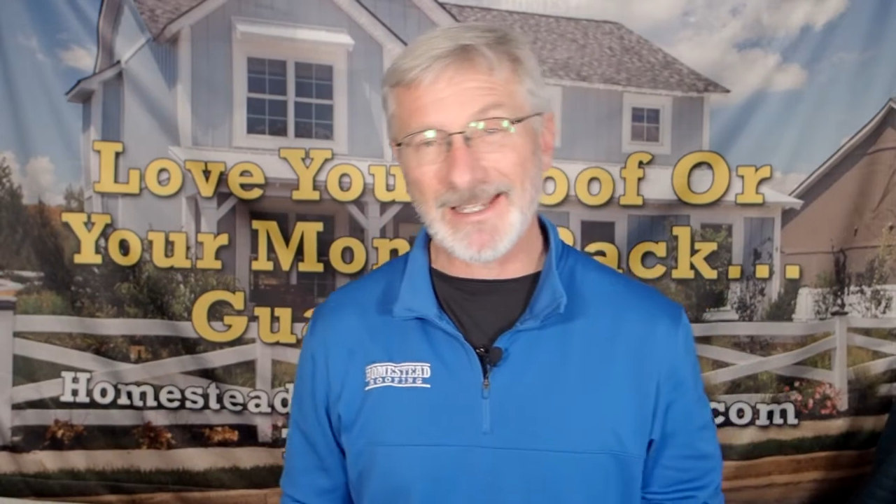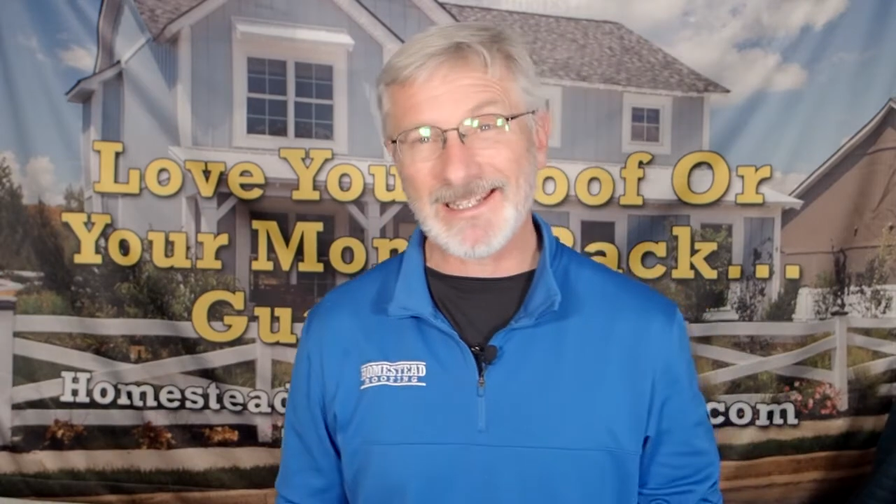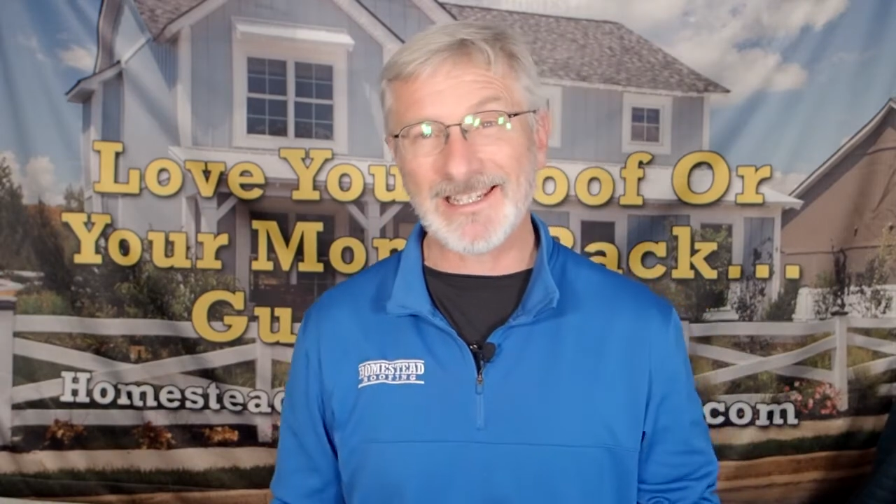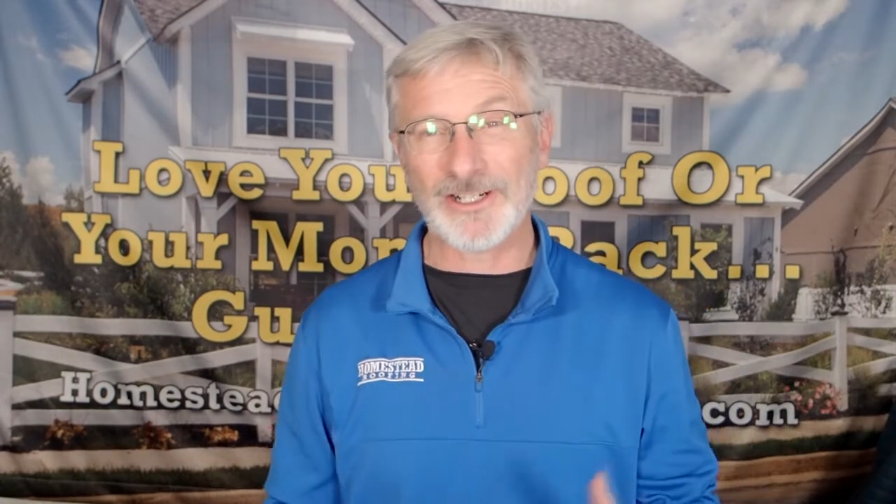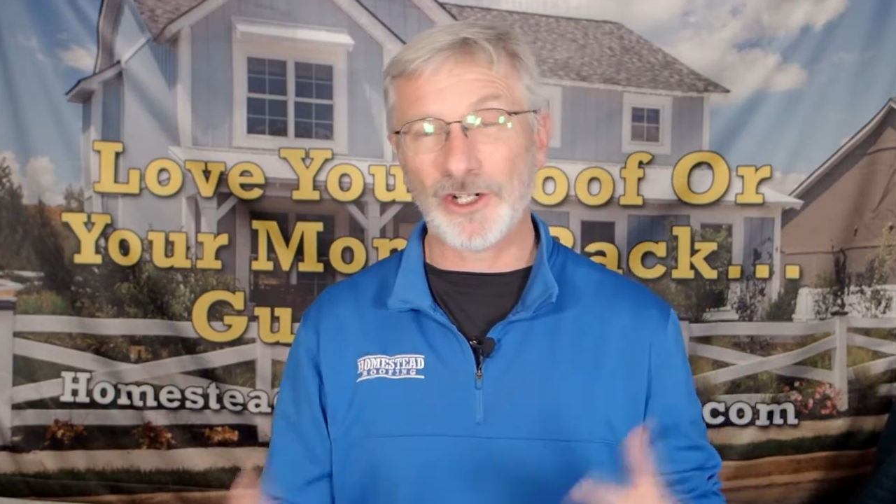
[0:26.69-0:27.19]

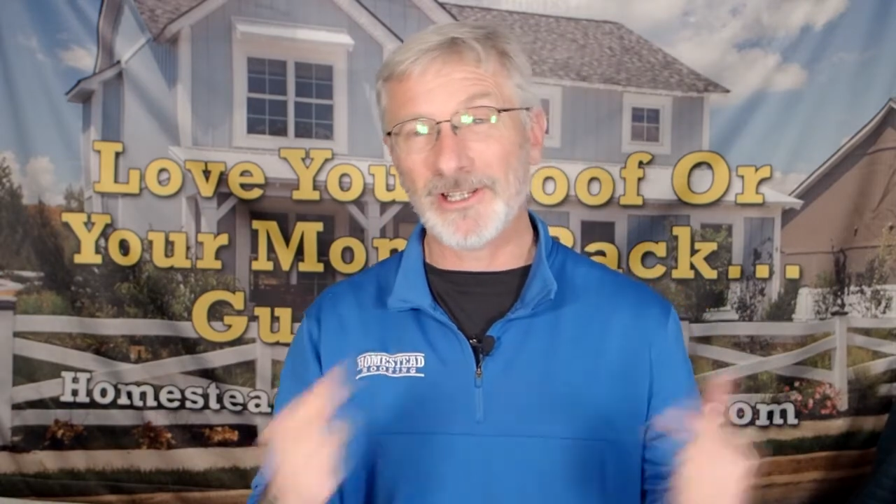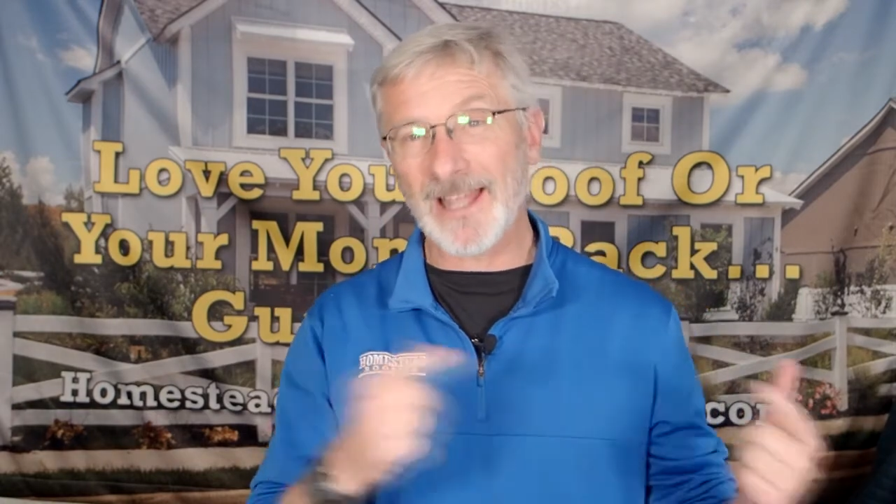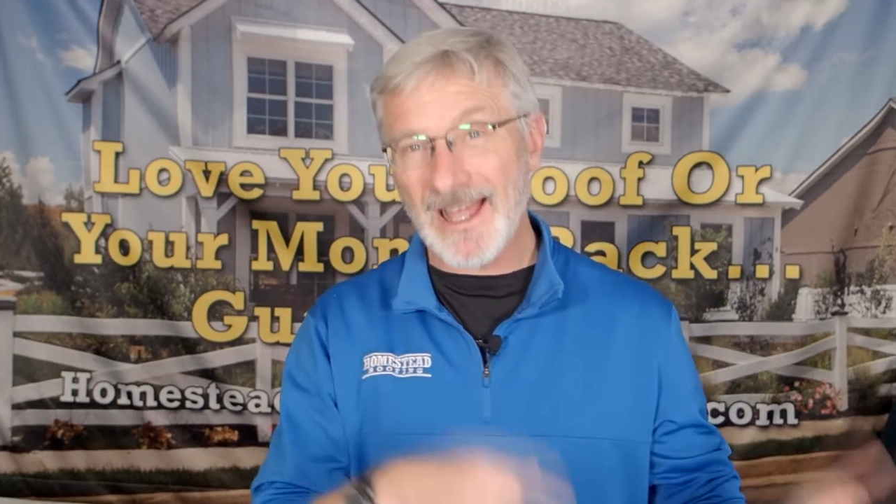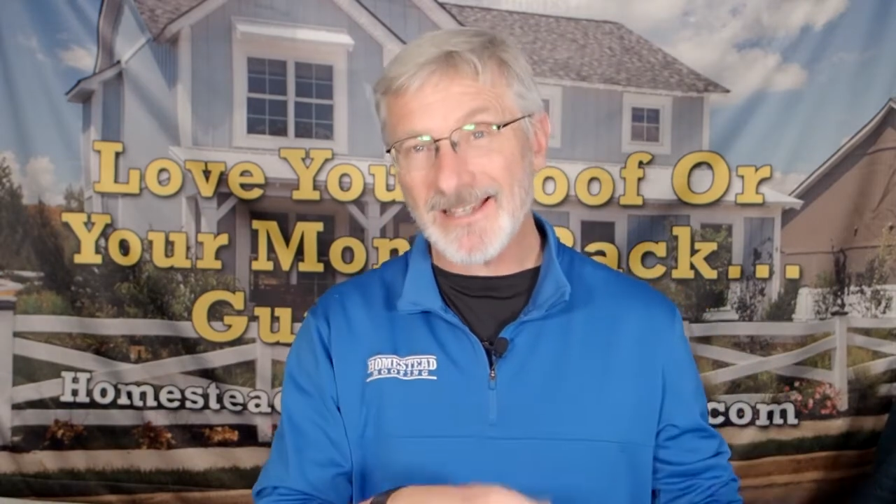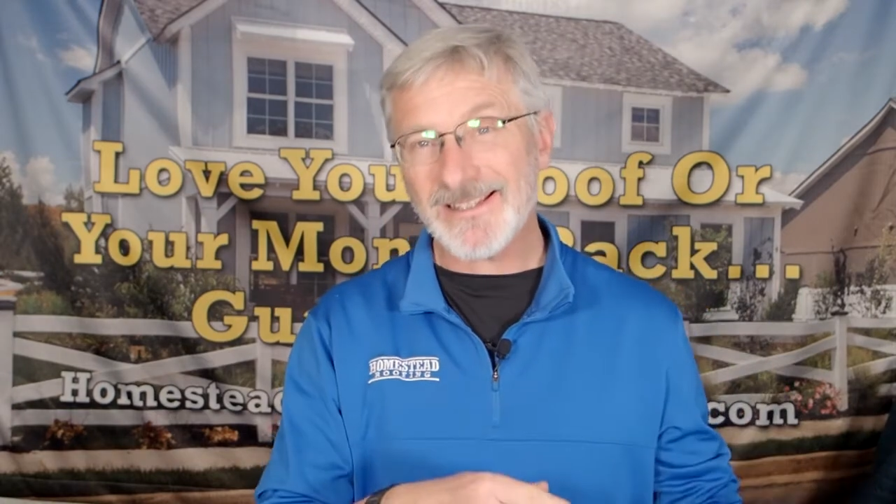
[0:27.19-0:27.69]
and in our
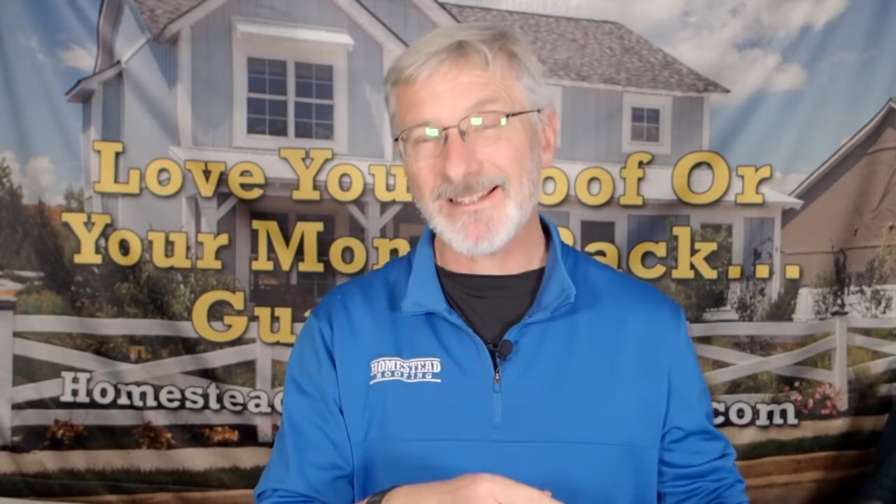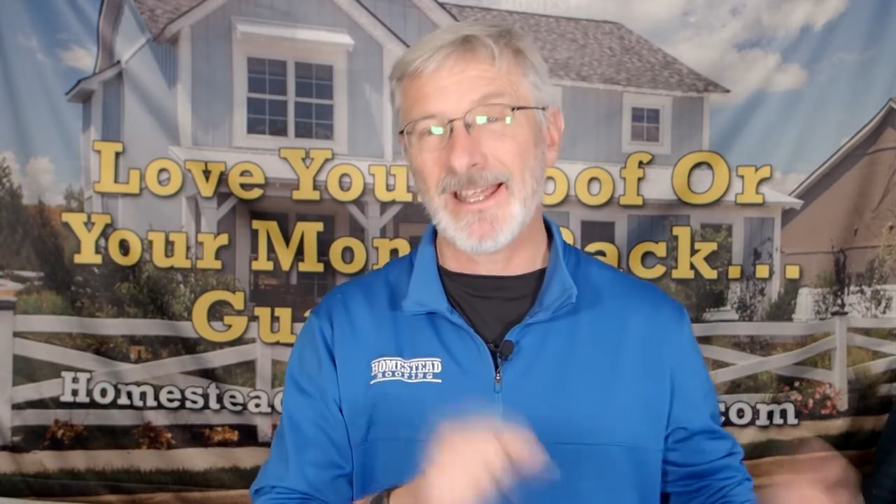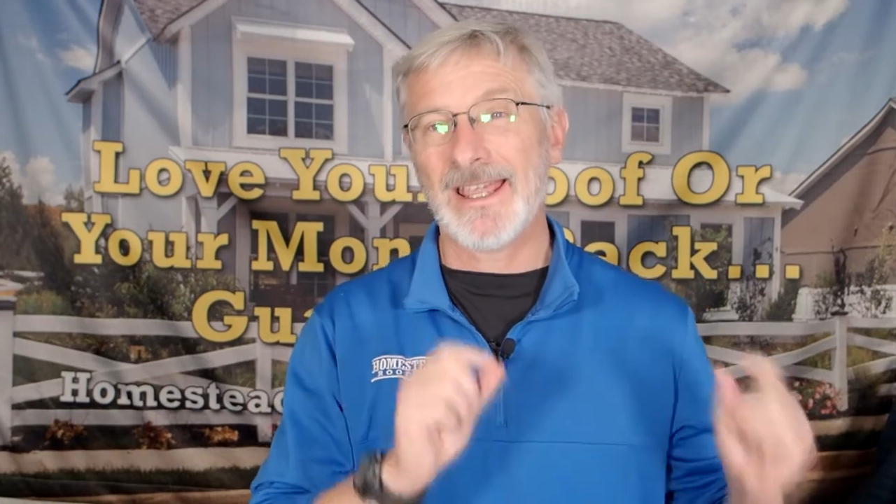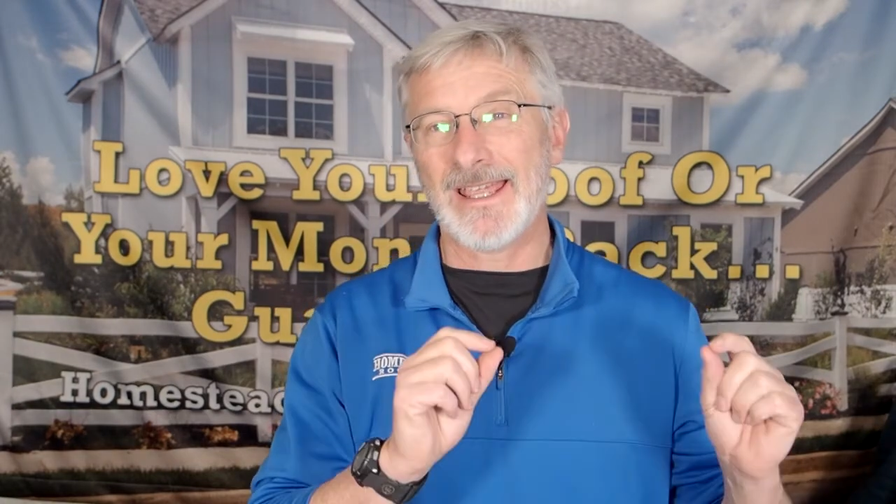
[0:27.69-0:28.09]
last